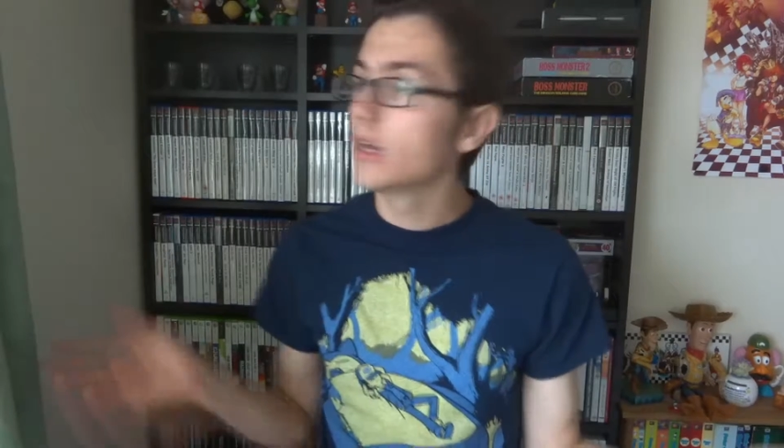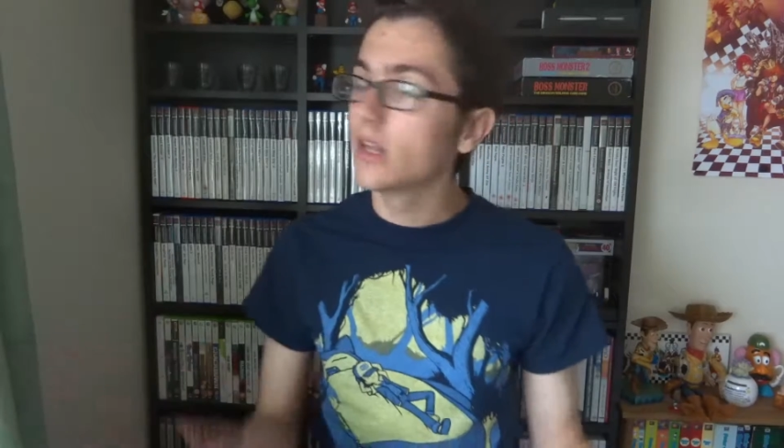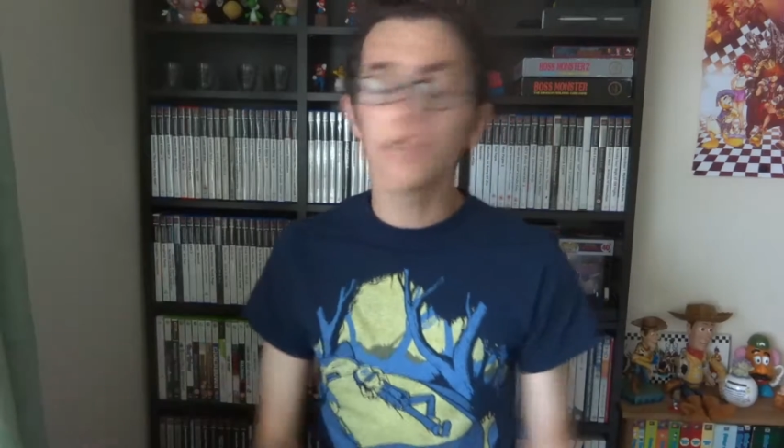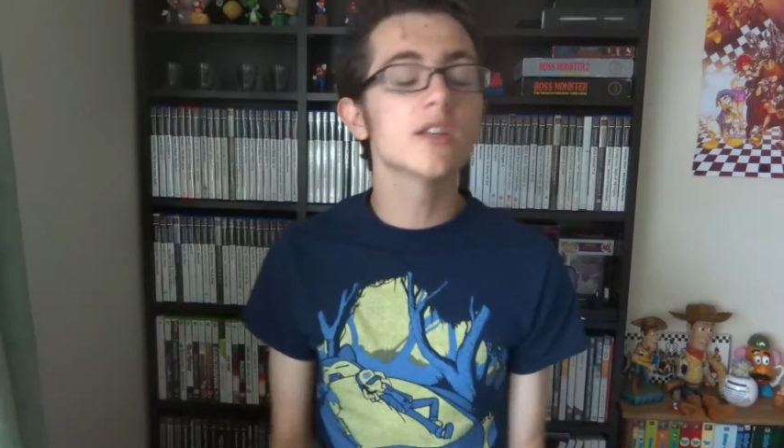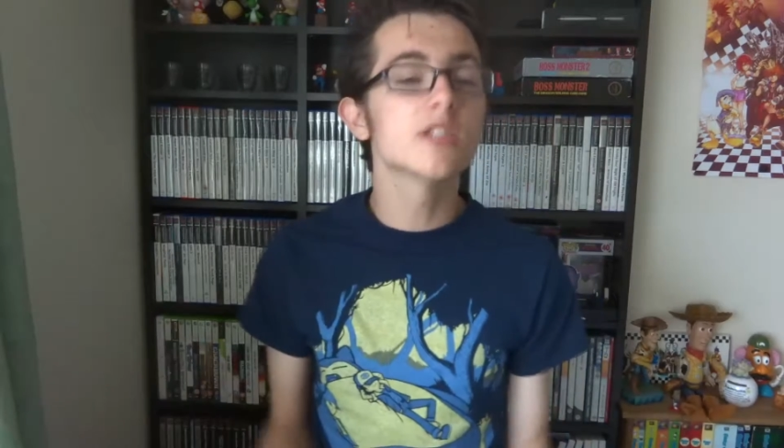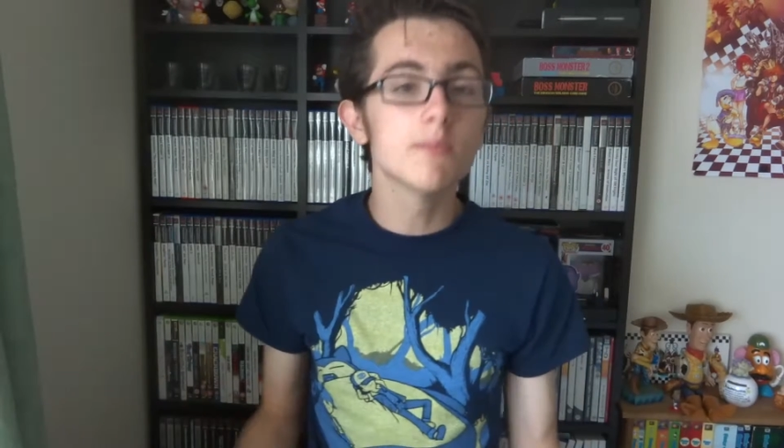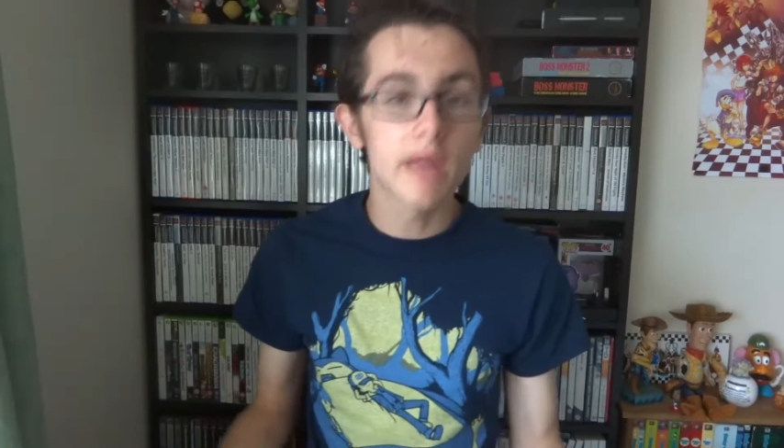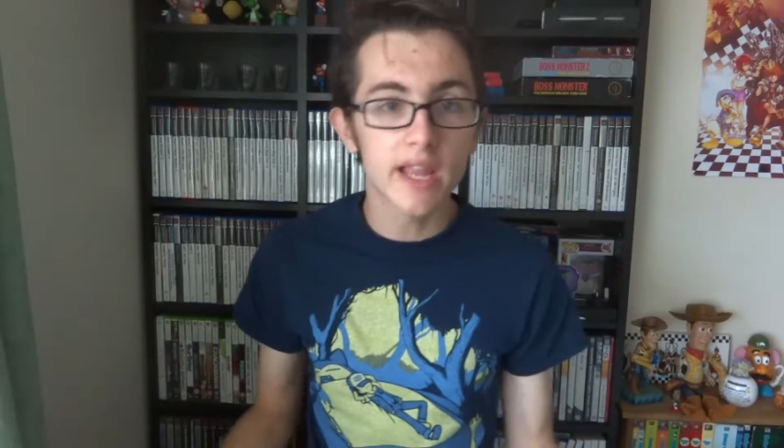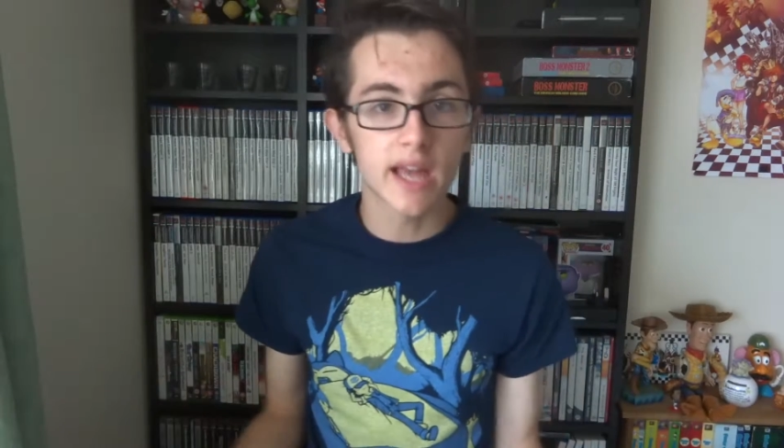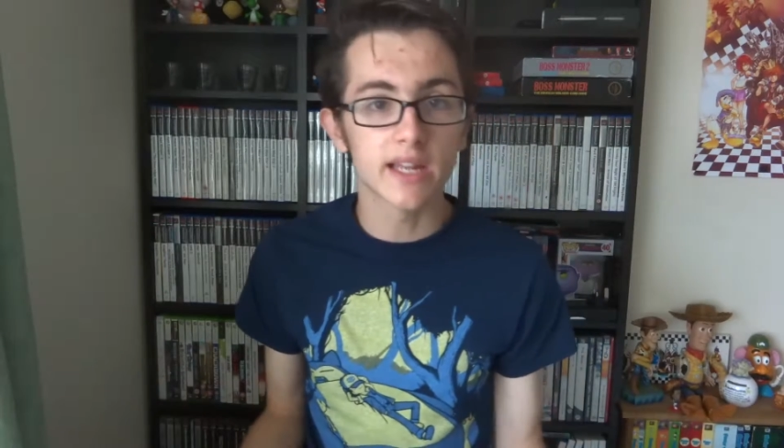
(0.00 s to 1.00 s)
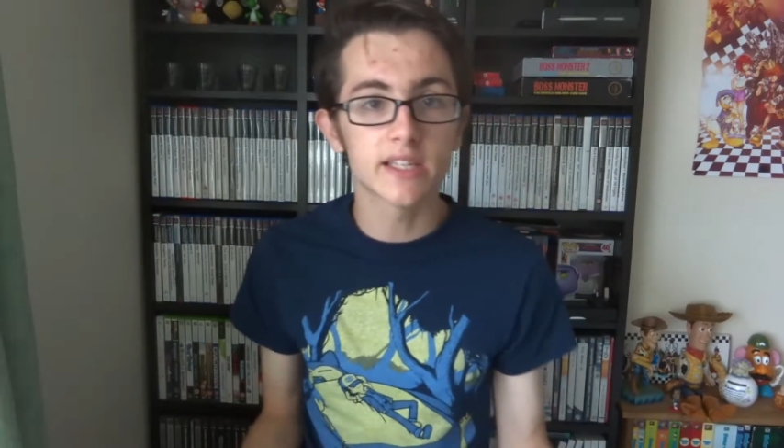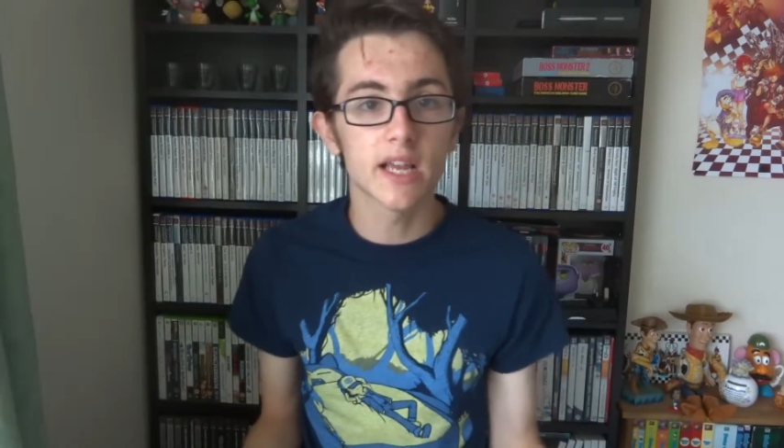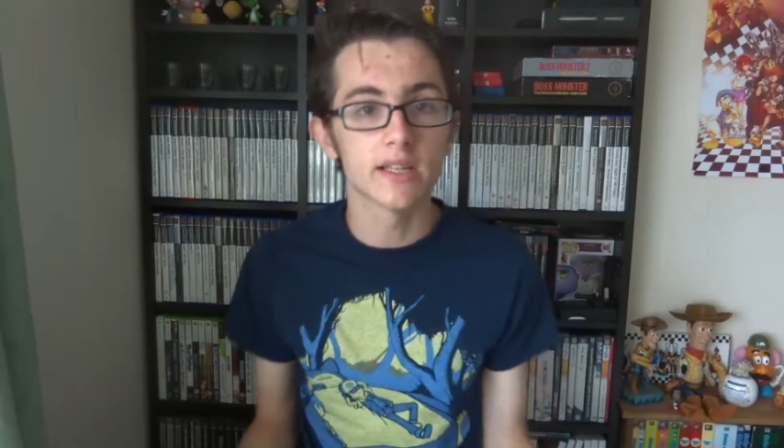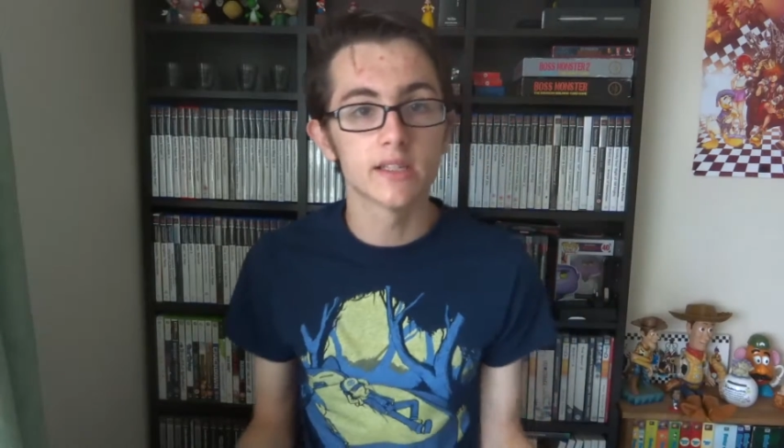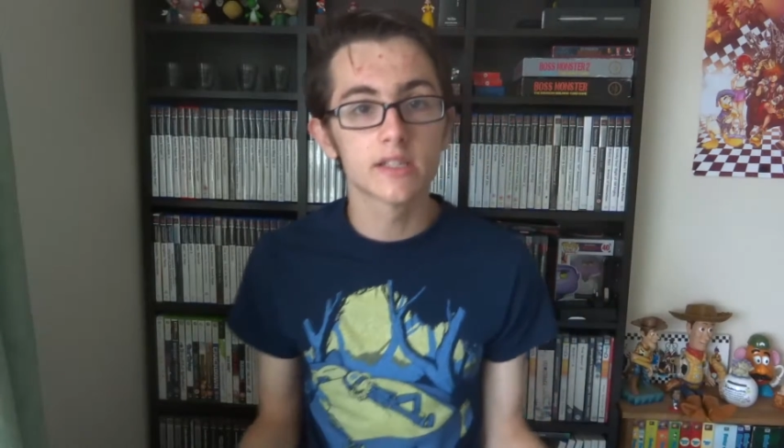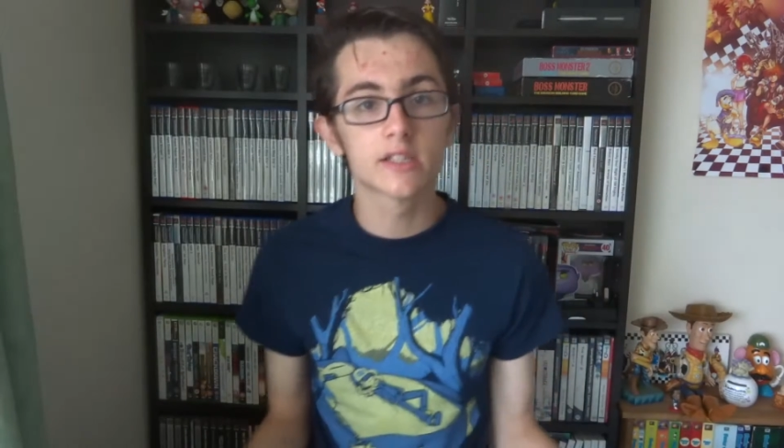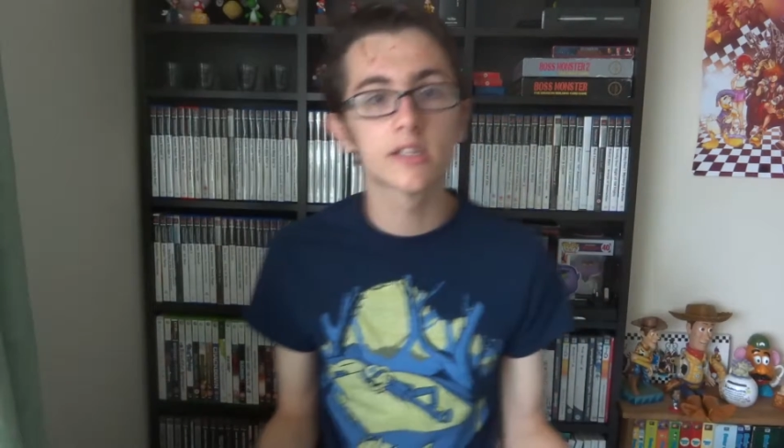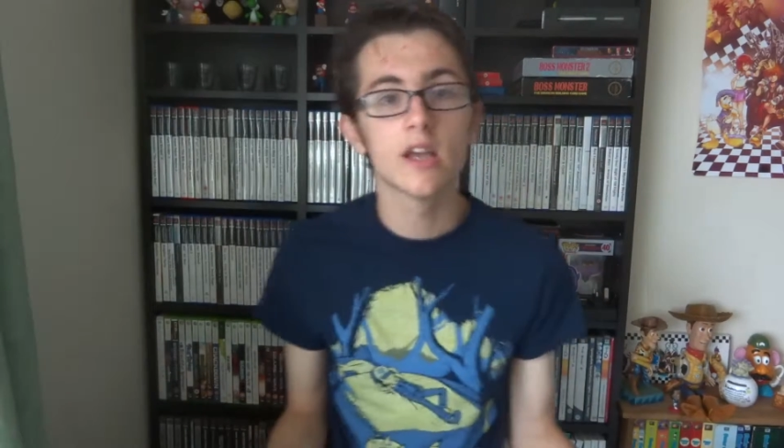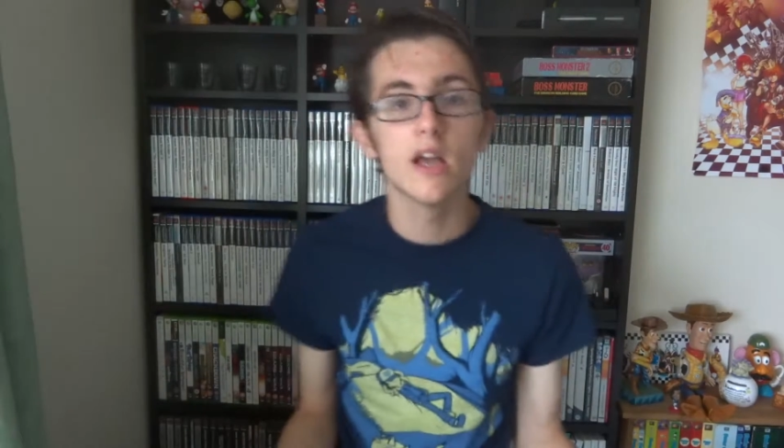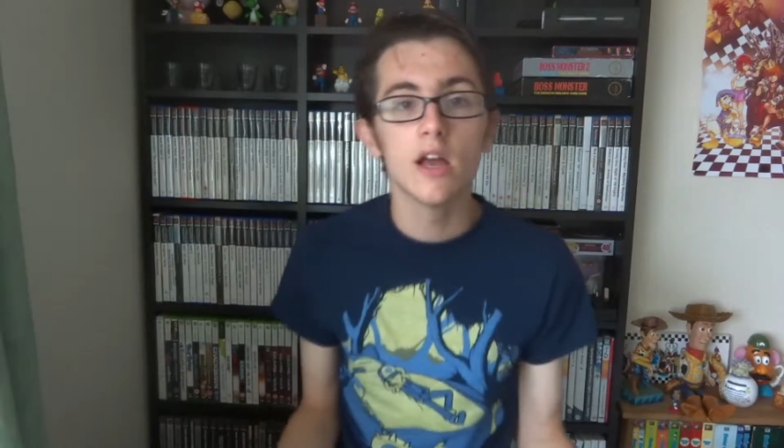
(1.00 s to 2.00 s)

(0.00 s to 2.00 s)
That doesn't make any sense.